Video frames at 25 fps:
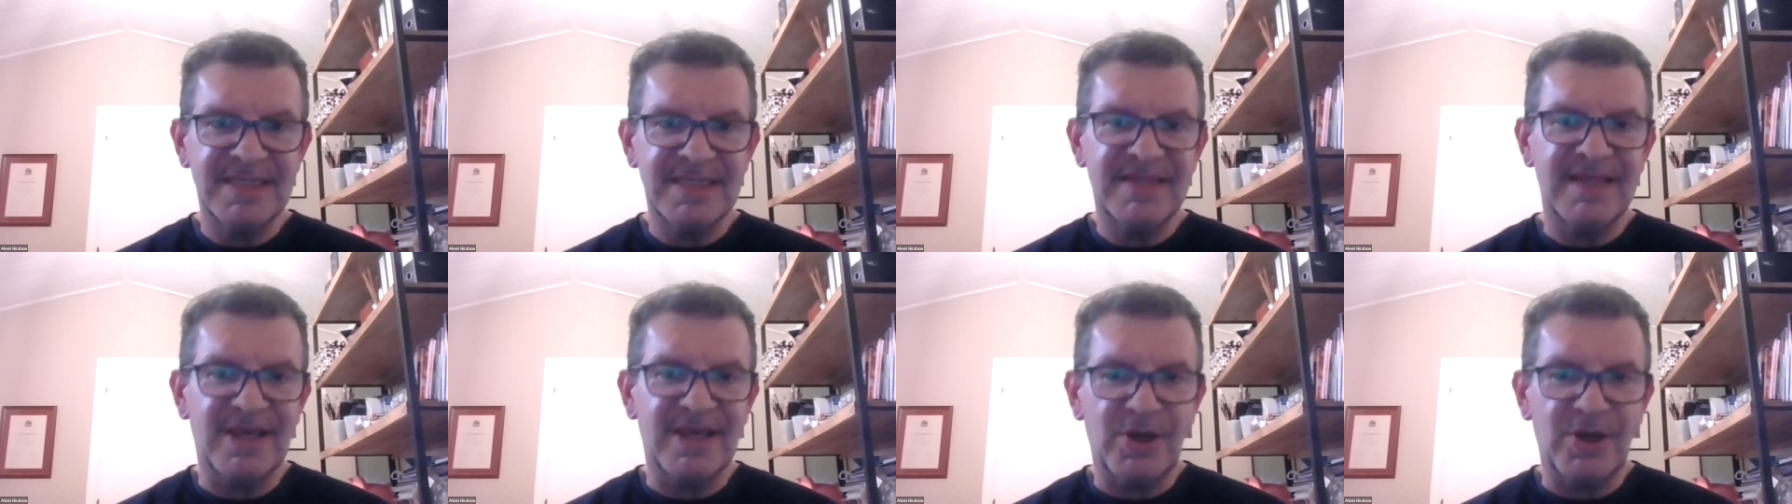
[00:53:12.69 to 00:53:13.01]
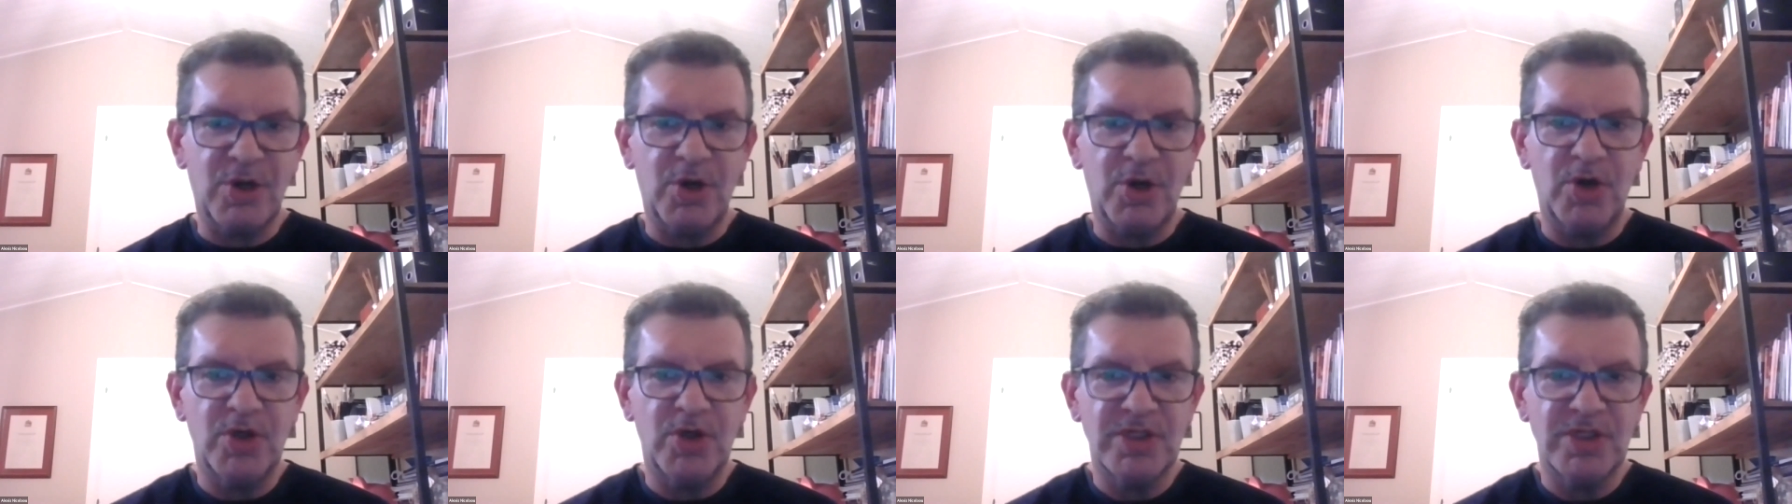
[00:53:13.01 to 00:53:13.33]
the
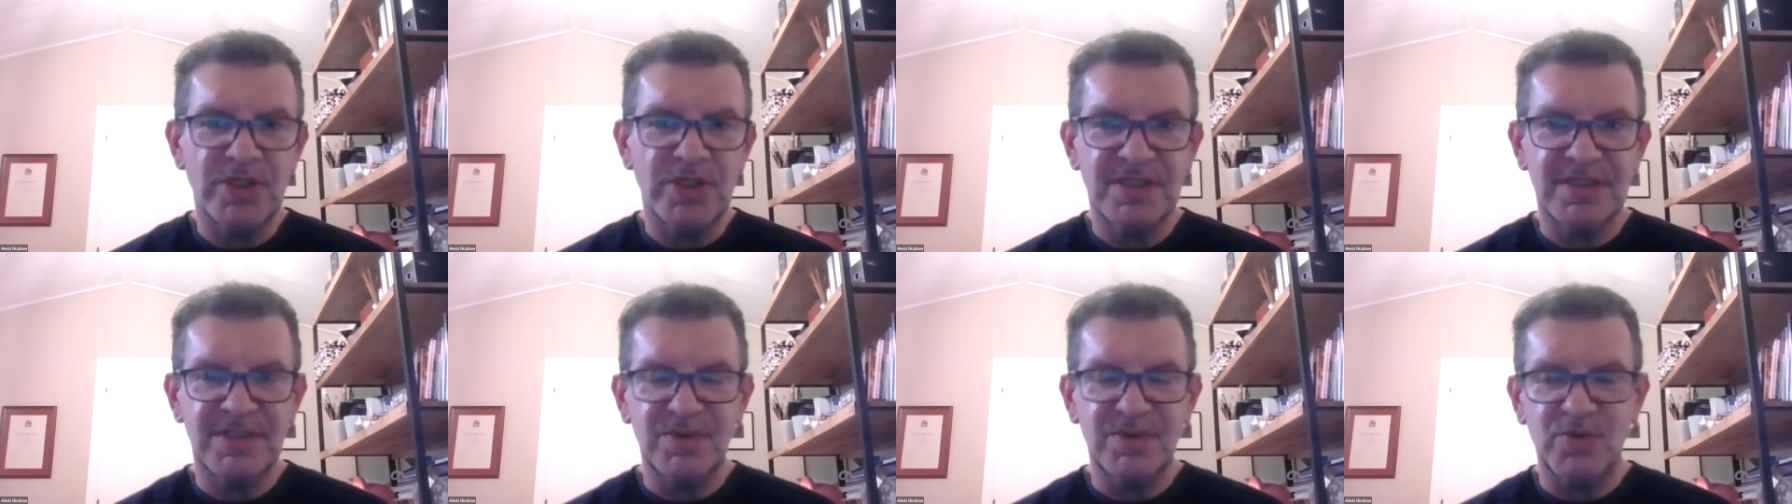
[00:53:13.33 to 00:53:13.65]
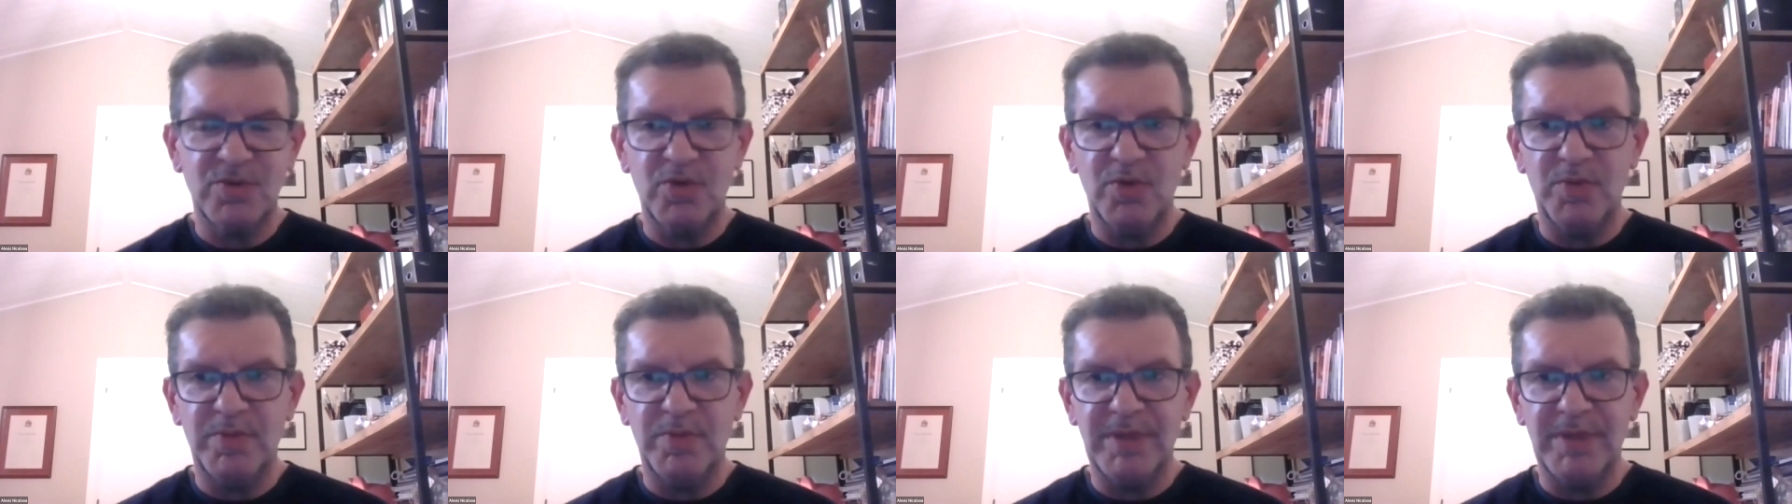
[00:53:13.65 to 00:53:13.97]
cost
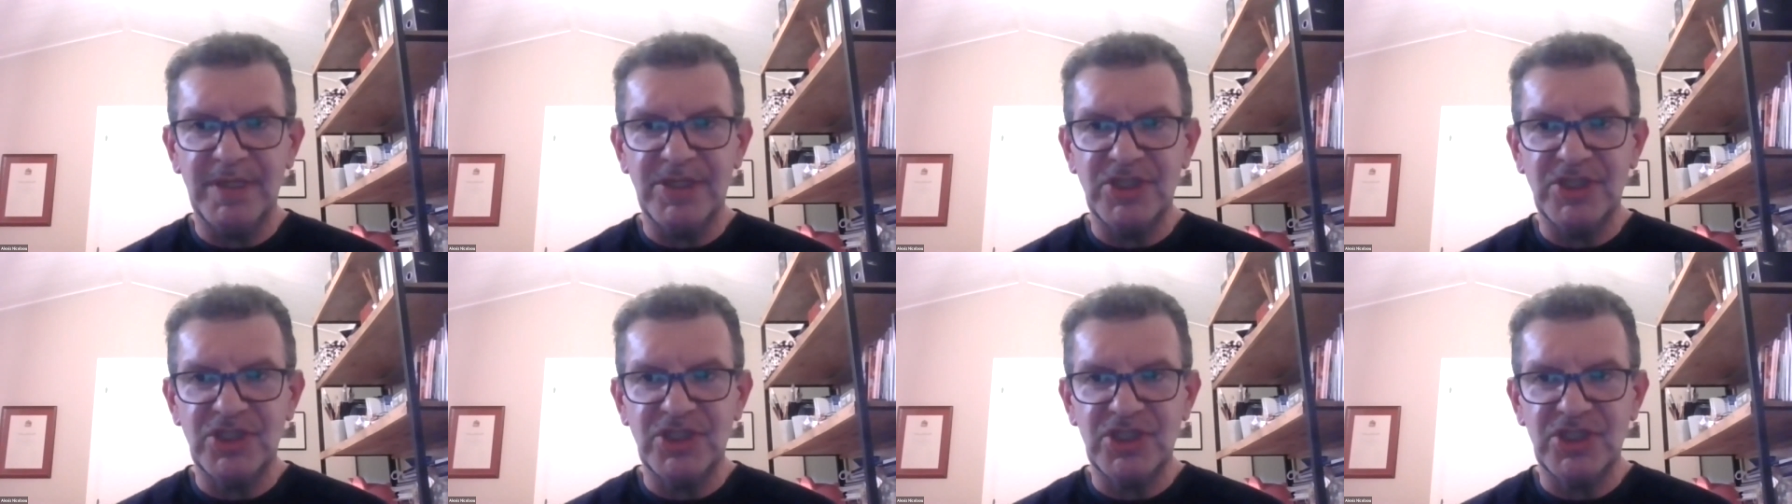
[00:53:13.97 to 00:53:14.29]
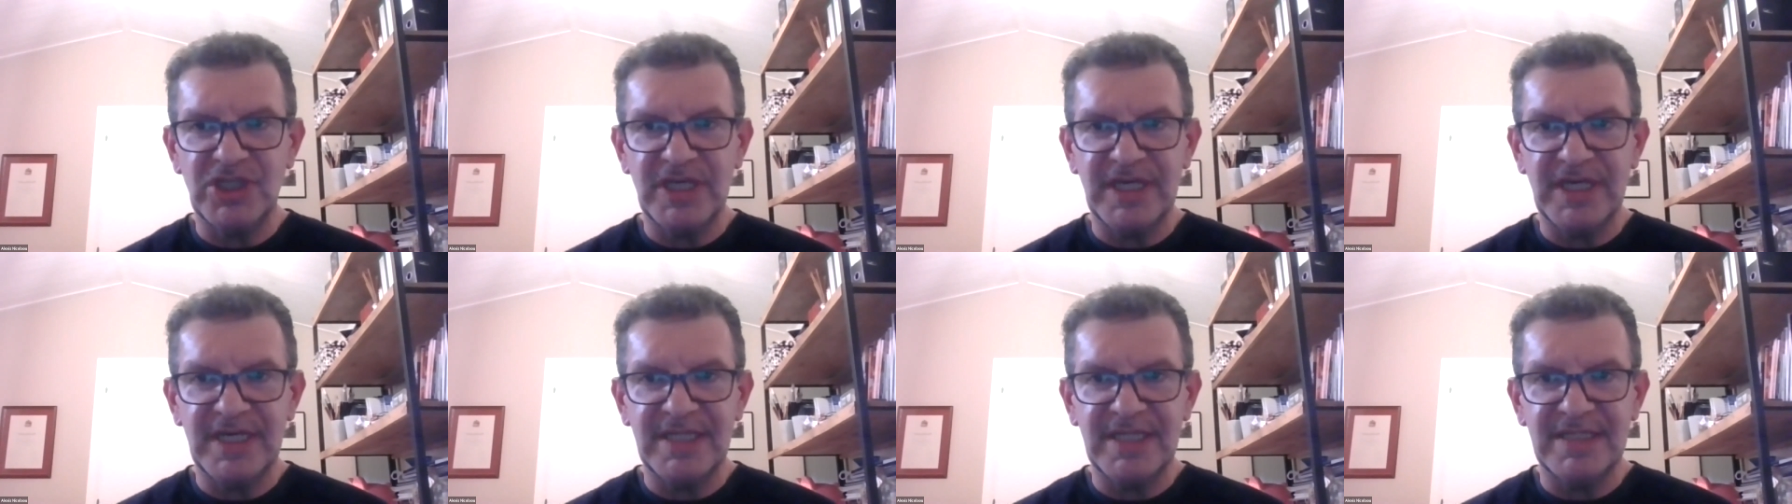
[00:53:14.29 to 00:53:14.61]
will be
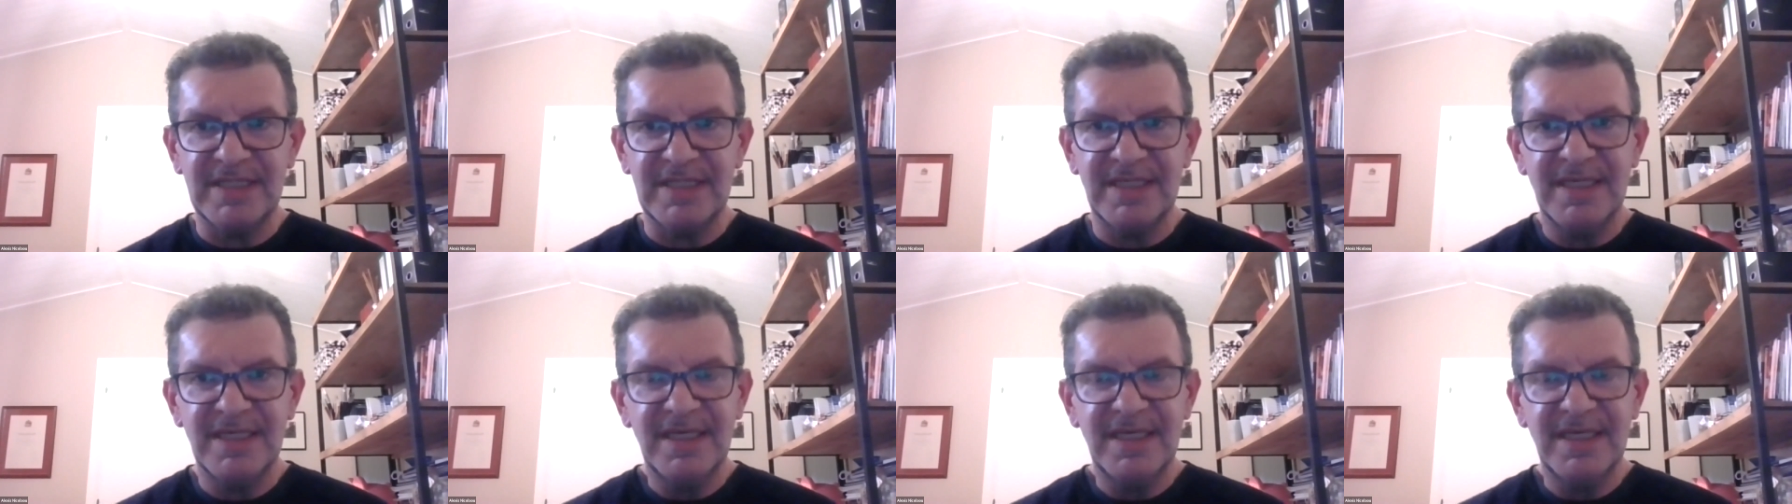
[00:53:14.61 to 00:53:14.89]
shared